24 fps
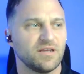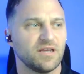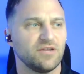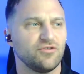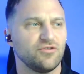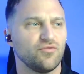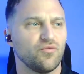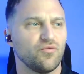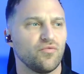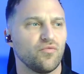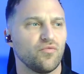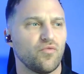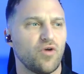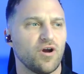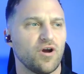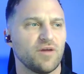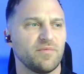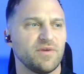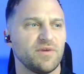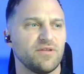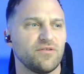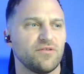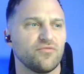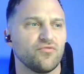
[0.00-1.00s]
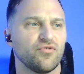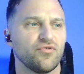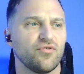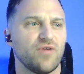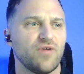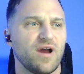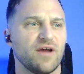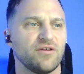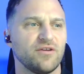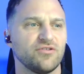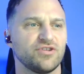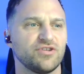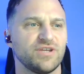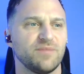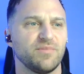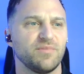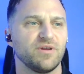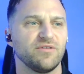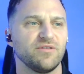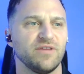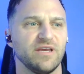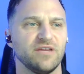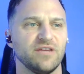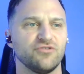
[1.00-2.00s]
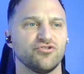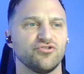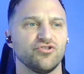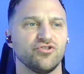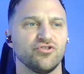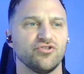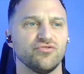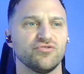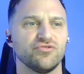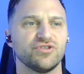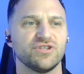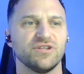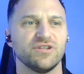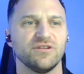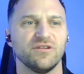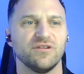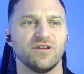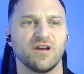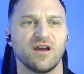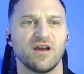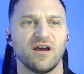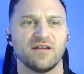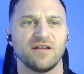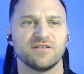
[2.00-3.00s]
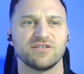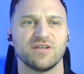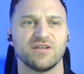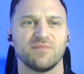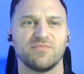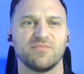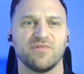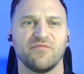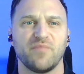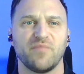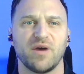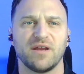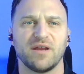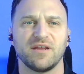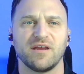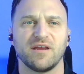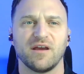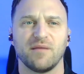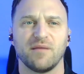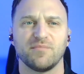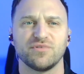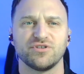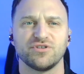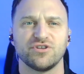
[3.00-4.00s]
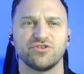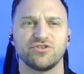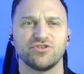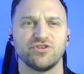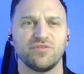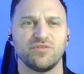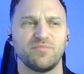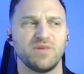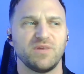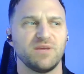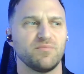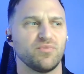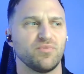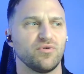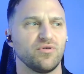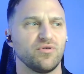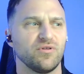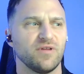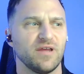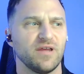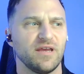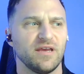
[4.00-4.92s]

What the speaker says: Can you walk me through how you typically introduce the concept of body composition to people